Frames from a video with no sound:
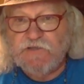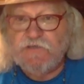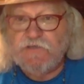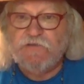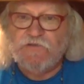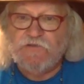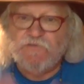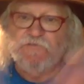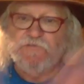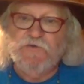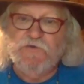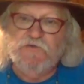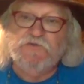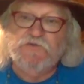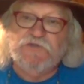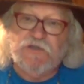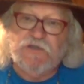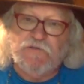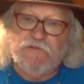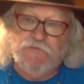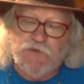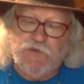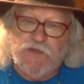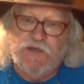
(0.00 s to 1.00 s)
And there's
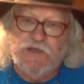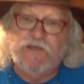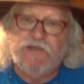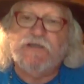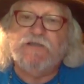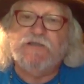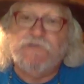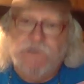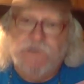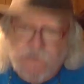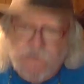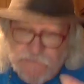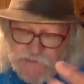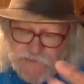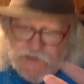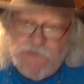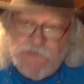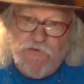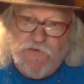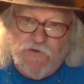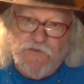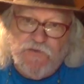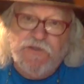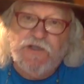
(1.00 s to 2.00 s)
music playing,
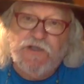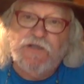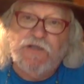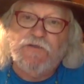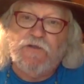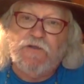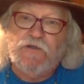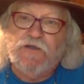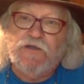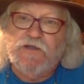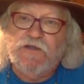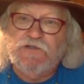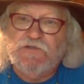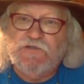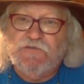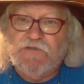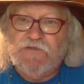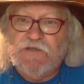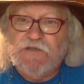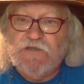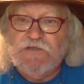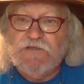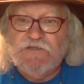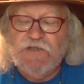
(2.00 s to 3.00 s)
and all the other kinds of
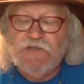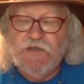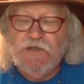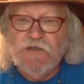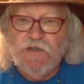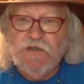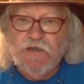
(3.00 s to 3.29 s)
things.